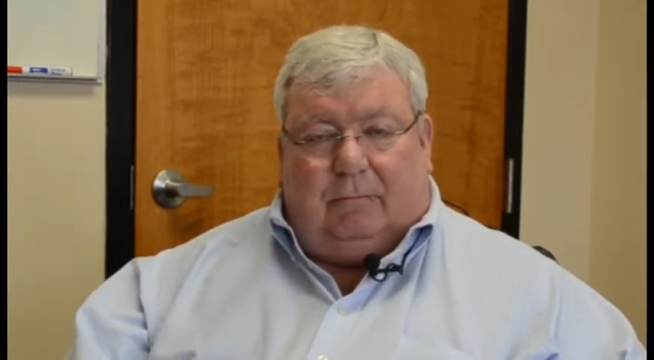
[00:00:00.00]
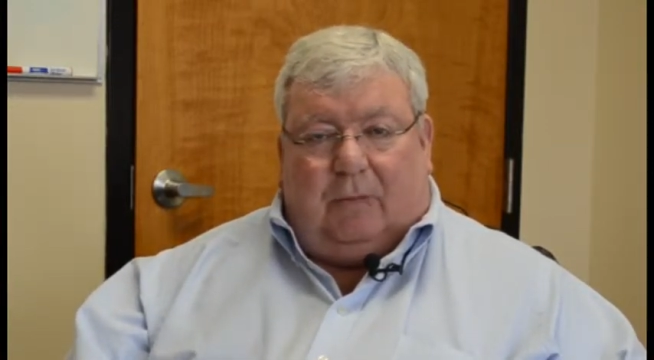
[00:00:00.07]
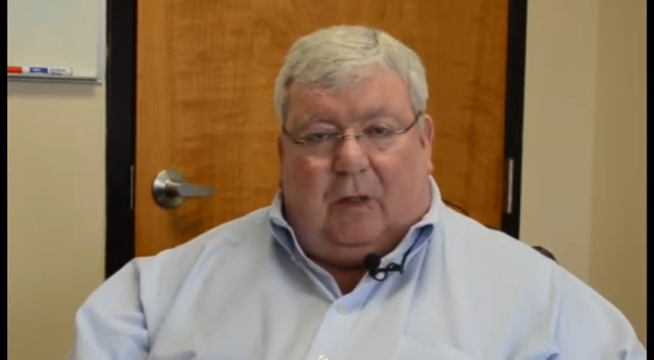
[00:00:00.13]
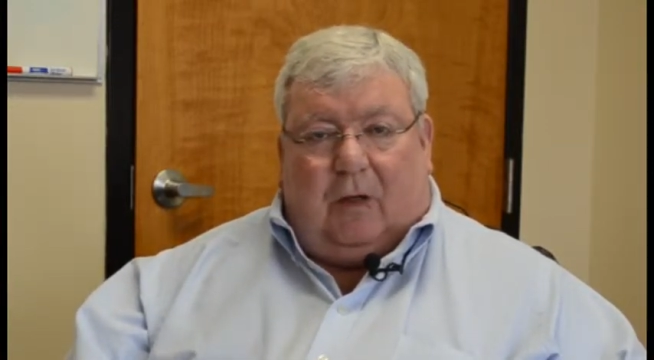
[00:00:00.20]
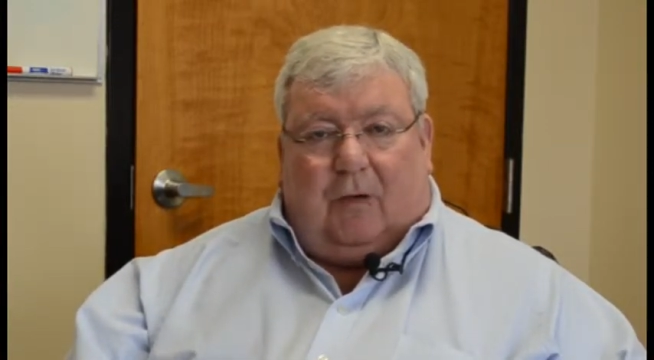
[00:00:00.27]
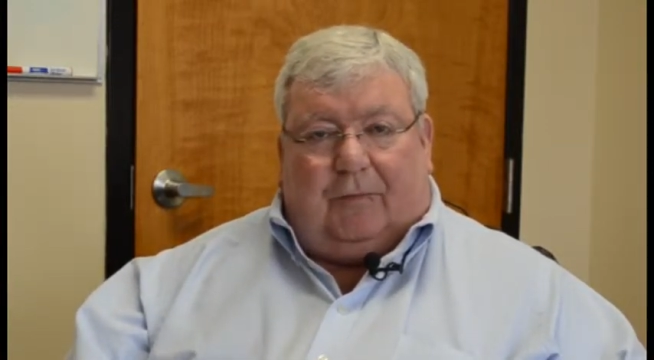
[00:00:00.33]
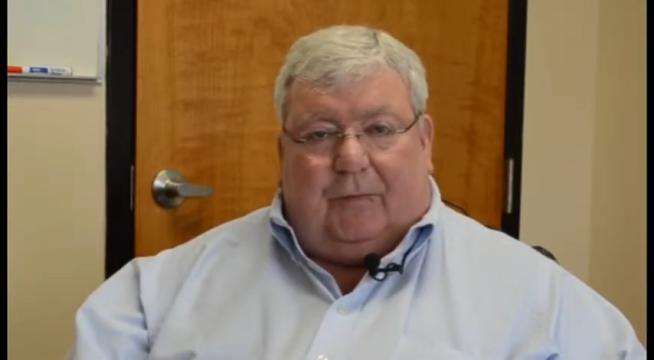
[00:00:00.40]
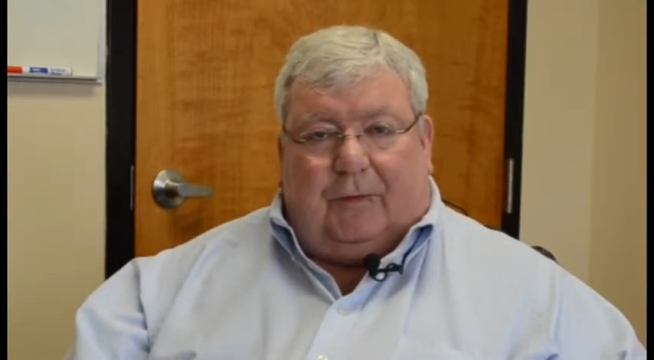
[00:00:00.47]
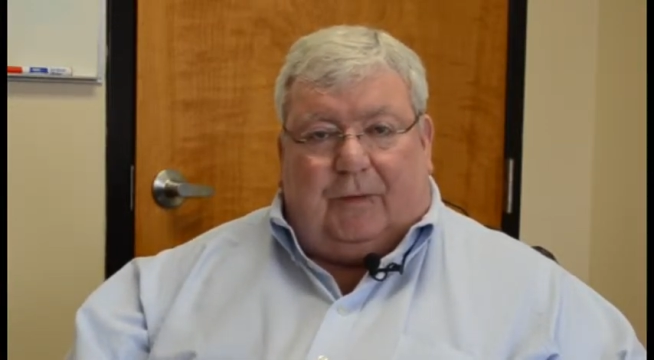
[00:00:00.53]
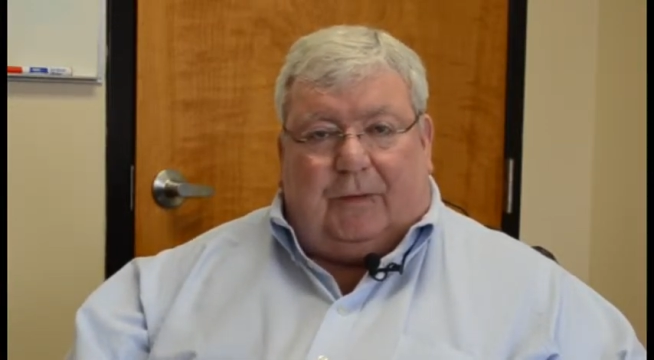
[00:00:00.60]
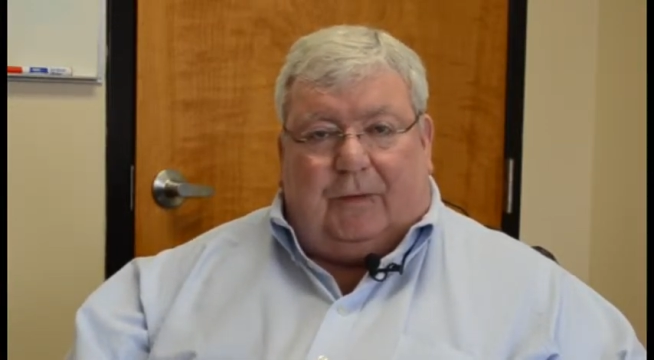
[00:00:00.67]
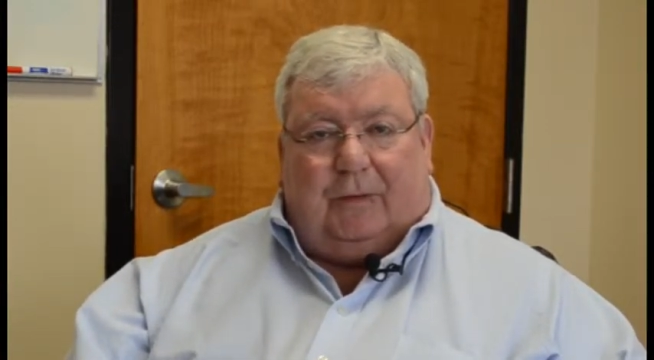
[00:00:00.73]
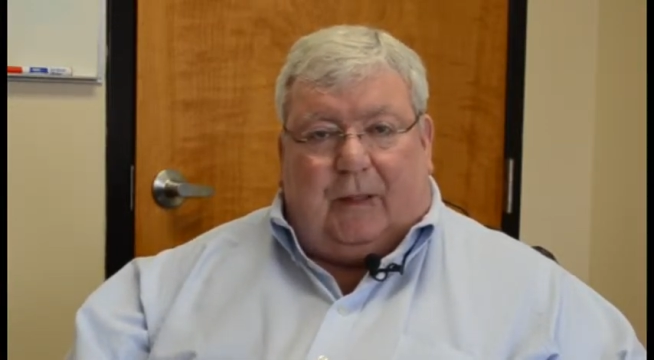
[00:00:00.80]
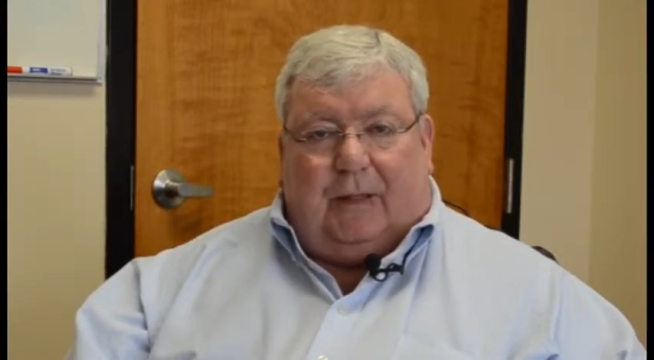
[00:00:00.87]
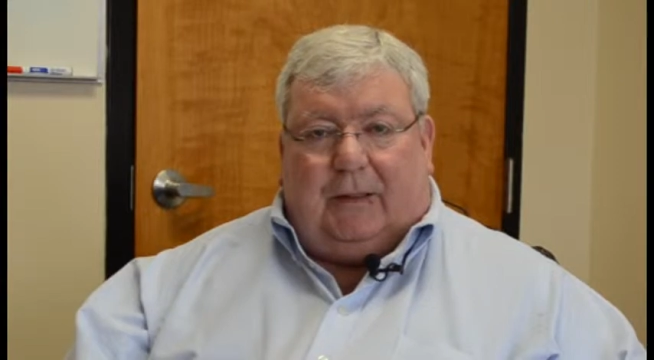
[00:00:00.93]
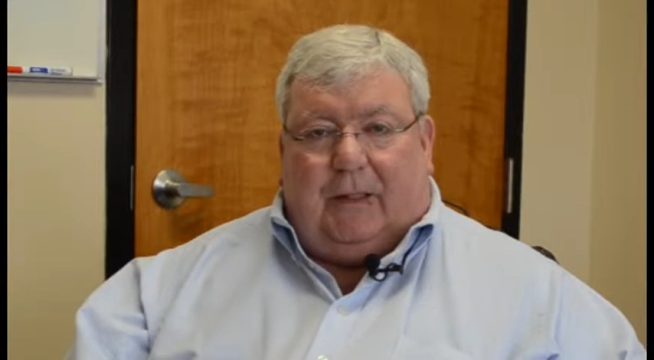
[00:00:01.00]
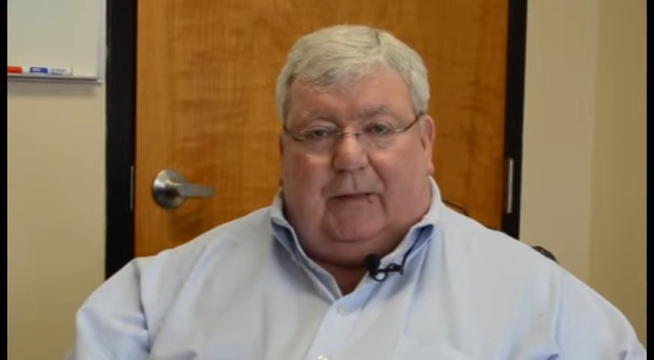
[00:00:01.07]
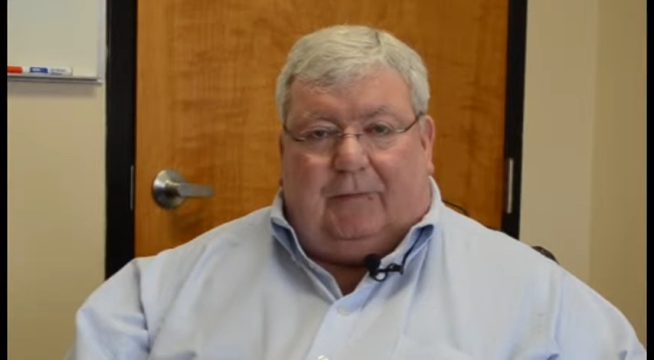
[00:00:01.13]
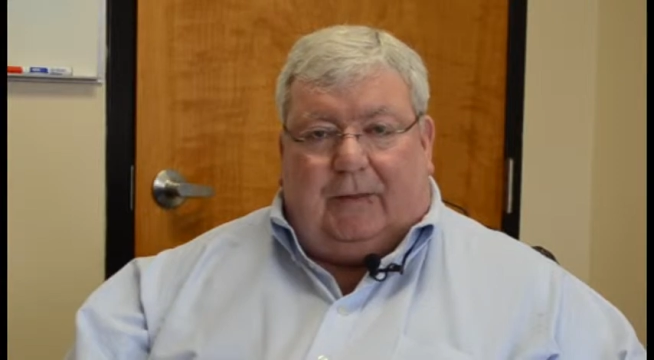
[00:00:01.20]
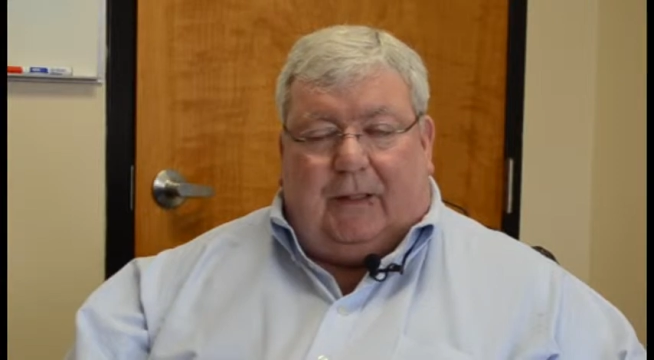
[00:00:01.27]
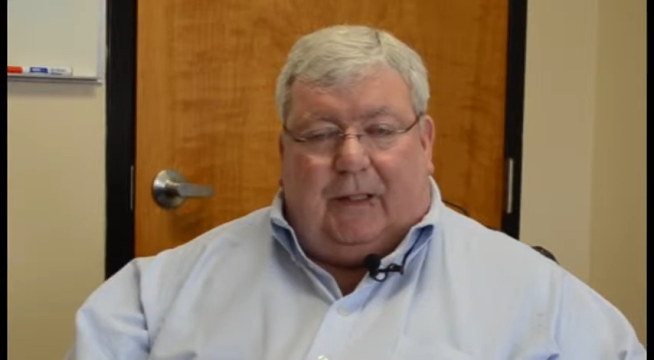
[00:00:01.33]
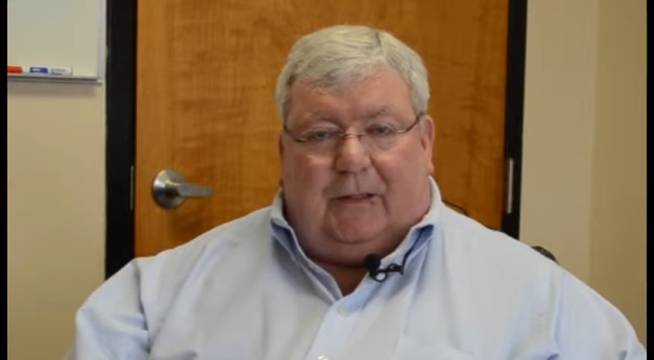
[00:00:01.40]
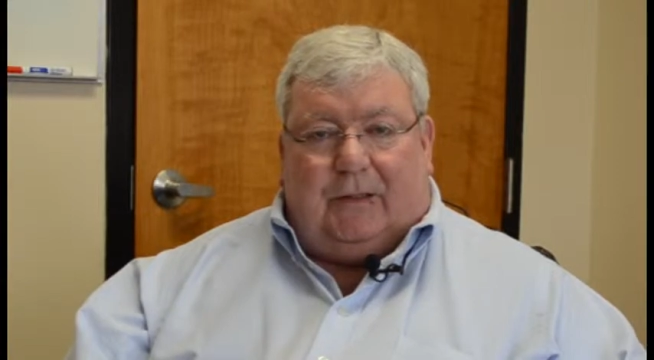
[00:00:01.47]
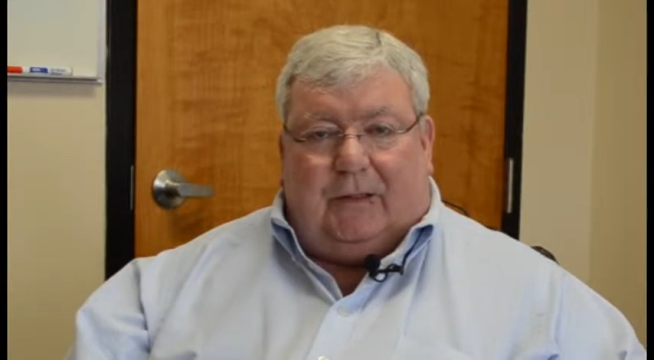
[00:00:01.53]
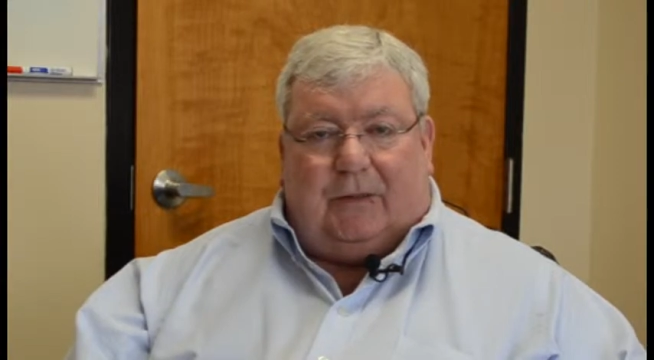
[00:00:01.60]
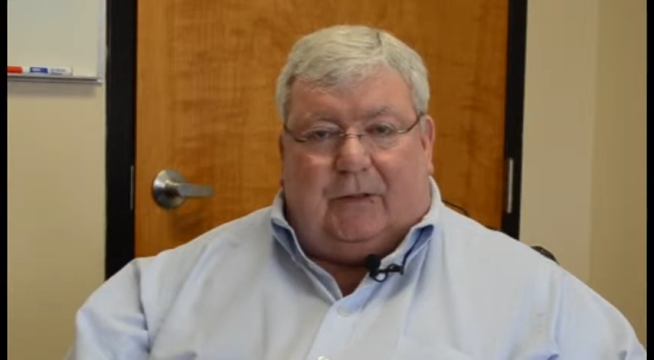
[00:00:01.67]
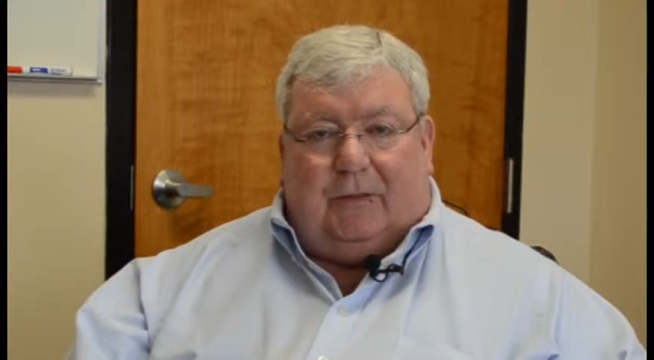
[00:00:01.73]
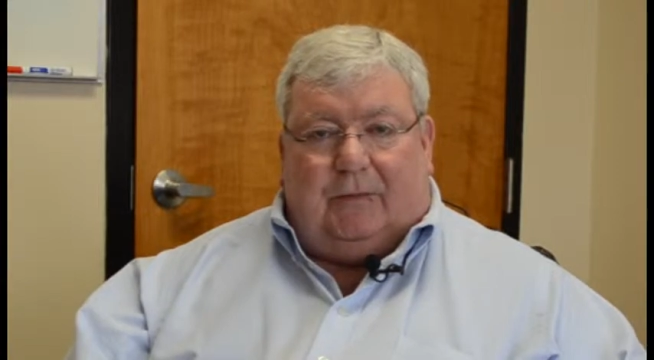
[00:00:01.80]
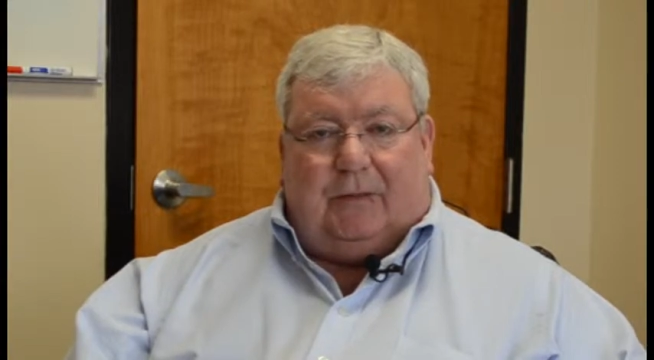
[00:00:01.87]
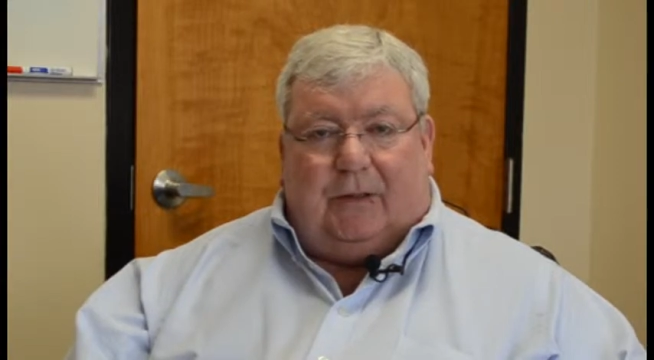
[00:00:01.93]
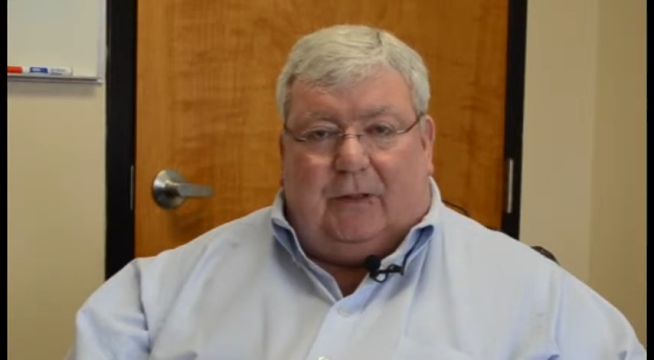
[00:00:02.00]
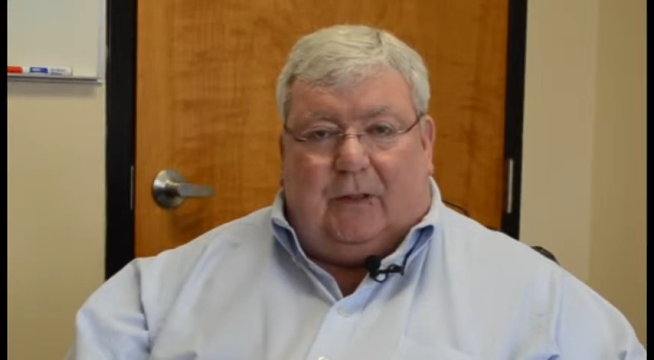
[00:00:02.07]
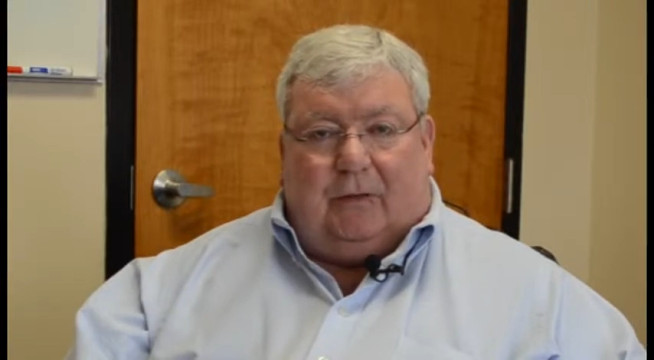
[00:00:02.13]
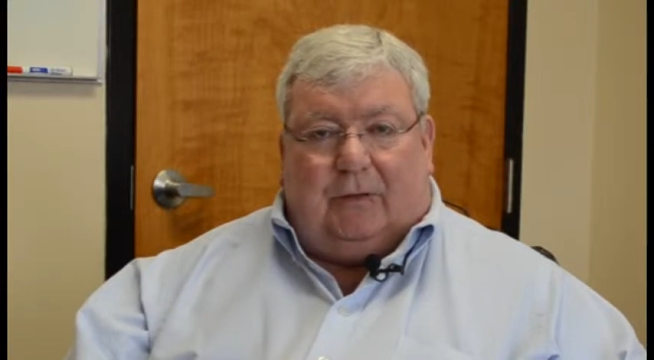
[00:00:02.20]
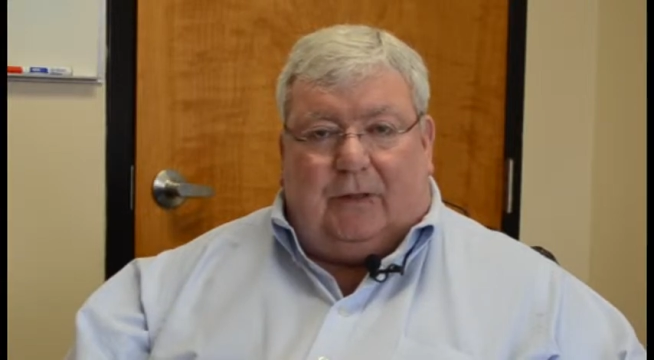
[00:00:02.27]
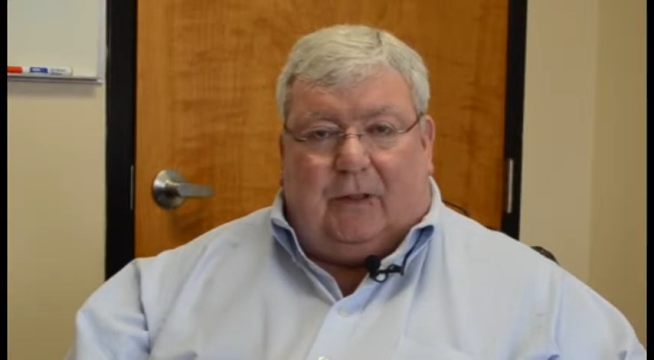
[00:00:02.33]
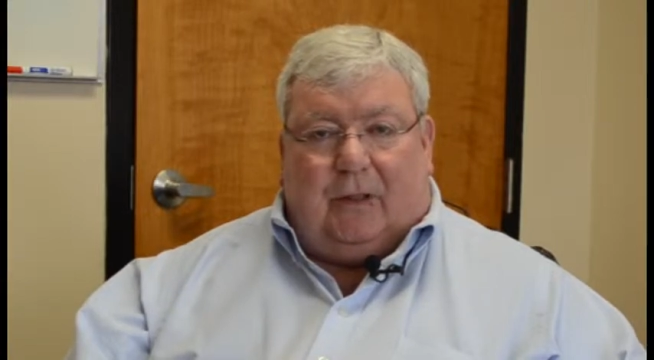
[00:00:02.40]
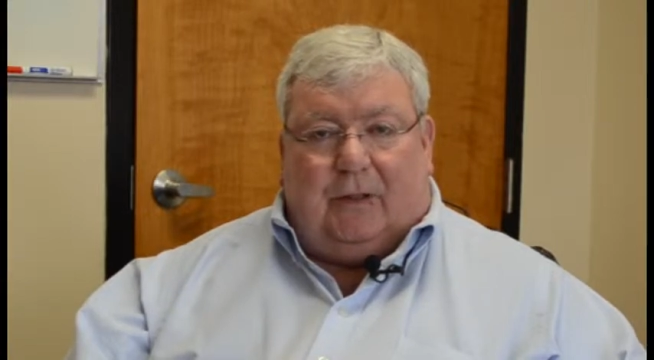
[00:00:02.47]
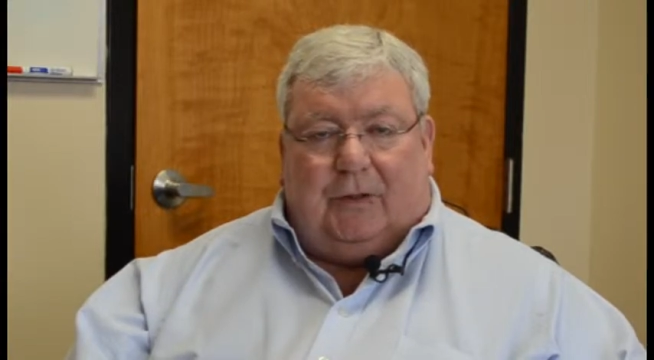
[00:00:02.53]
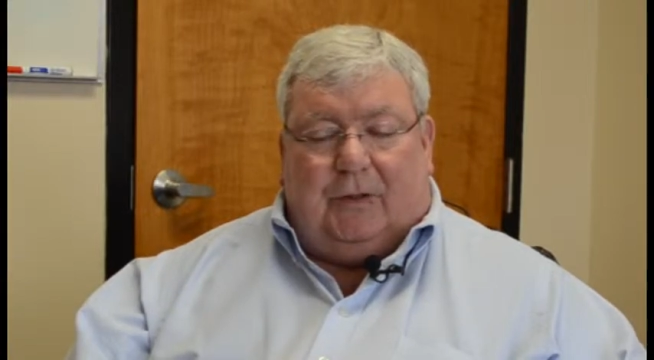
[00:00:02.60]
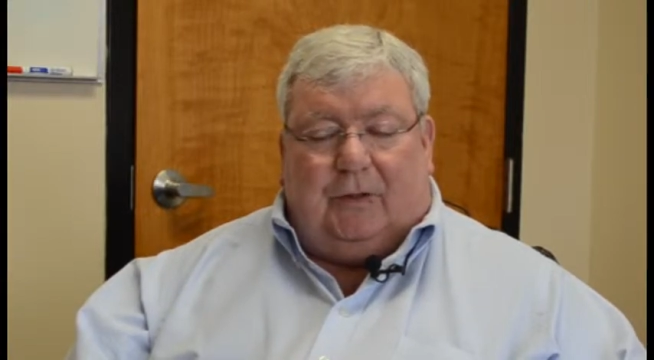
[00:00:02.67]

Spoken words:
offers identification service at no charge.